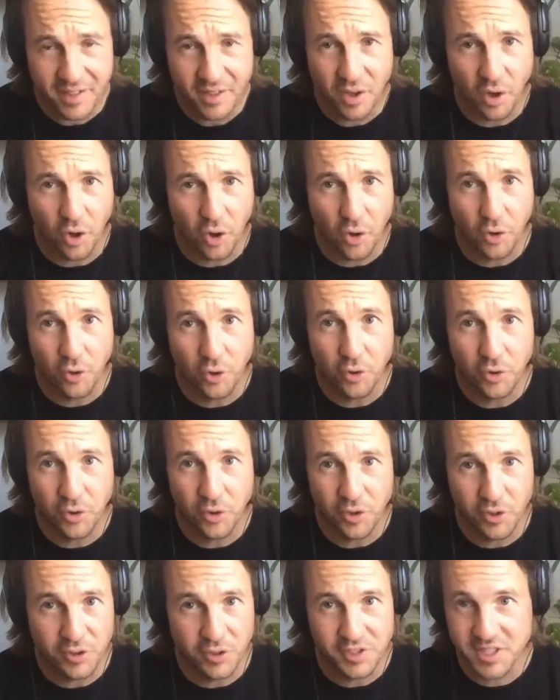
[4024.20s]
I think,
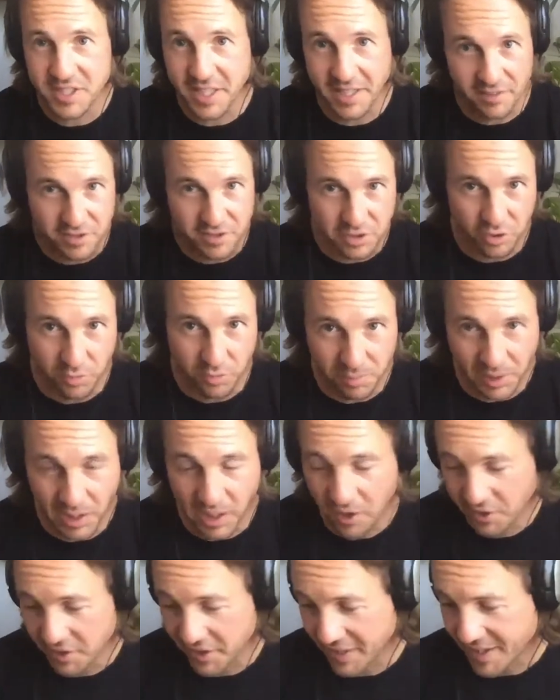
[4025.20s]
who who had said it was
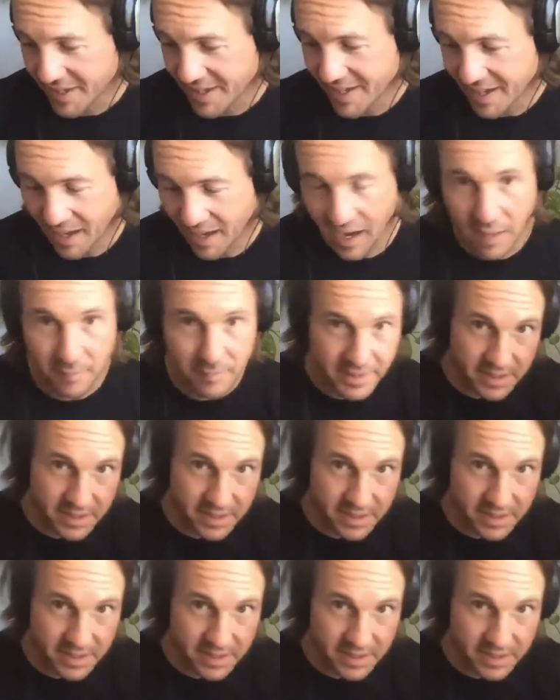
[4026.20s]
all baloney.